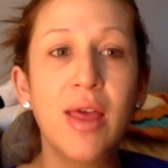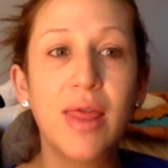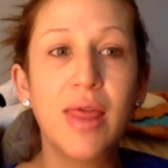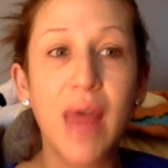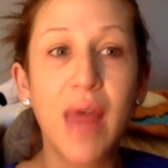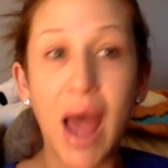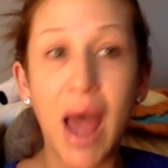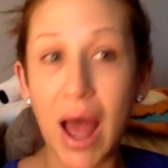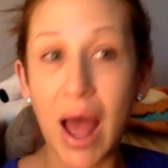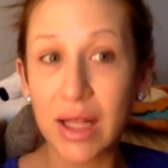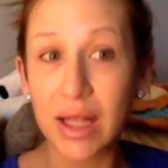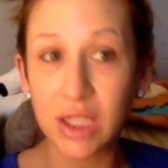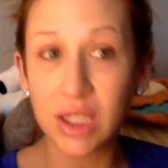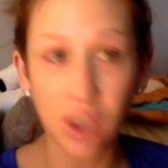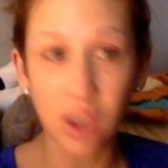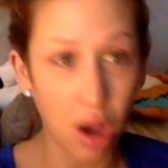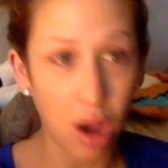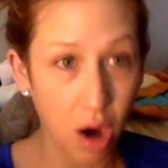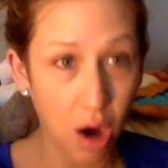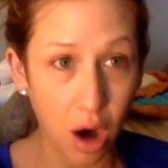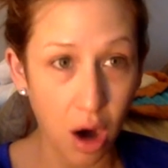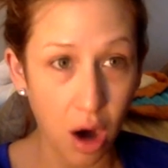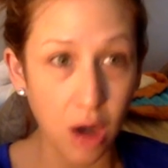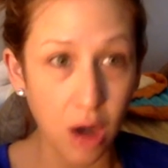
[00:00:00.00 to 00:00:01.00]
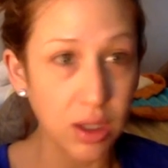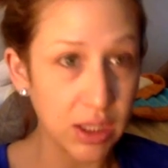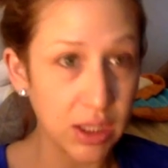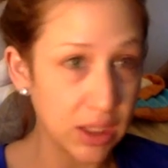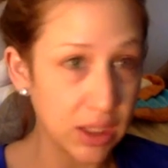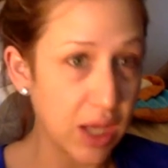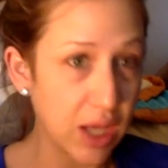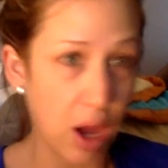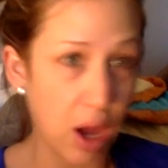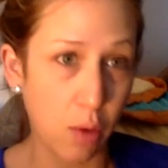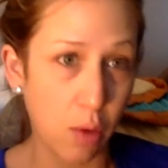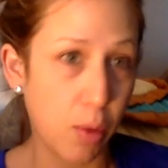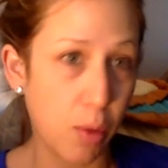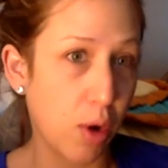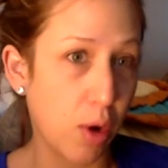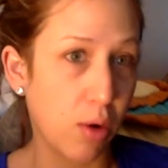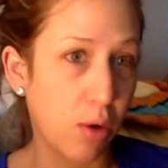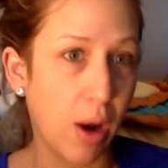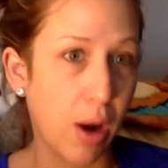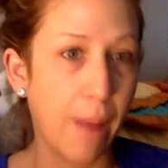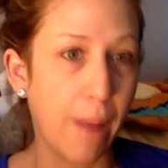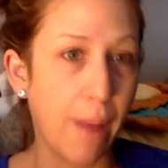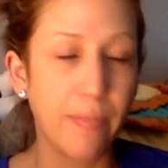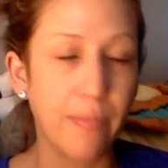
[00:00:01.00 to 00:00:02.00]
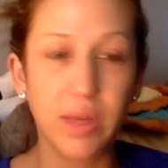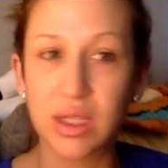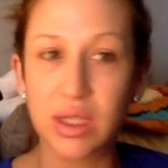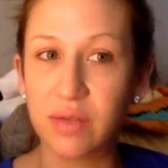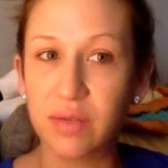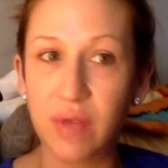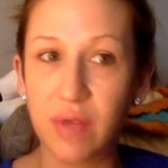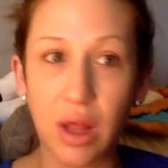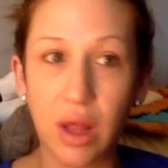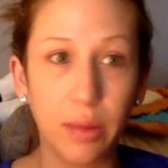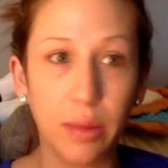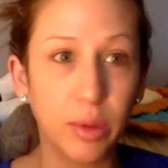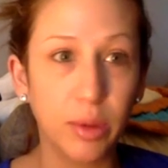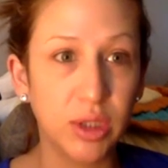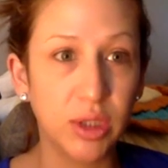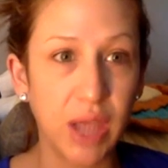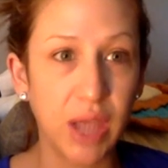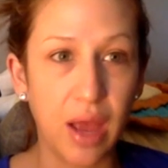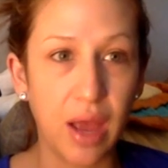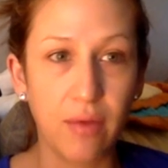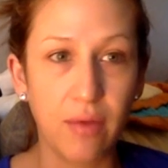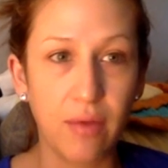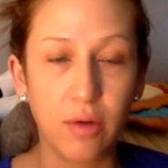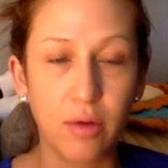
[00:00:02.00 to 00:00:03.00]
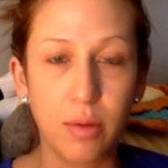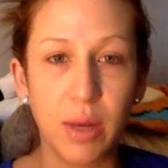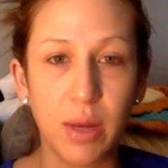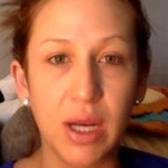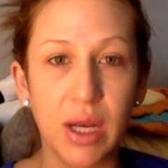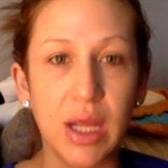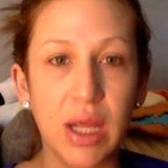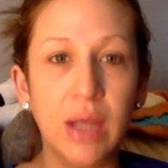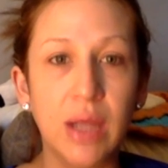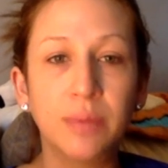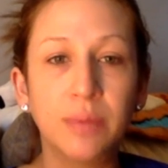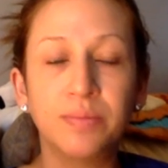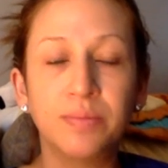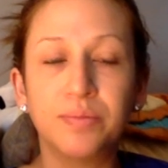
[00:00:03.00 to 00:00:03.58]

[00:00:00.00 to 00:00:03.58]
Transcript: That's our discount program. It's available to everybody.